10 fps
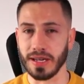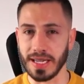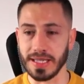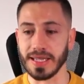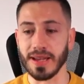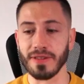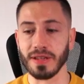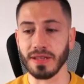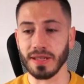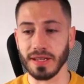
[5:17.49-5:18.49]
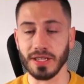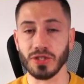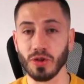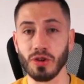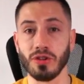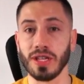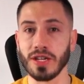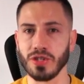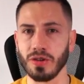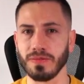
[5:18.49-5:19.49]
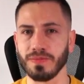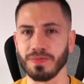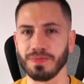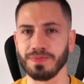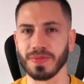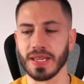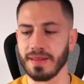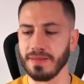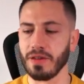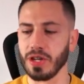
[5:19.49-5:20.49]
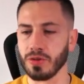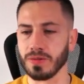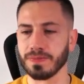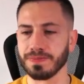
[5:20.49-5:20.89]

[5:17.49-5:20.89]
it is evident that he's taller than John. Very good.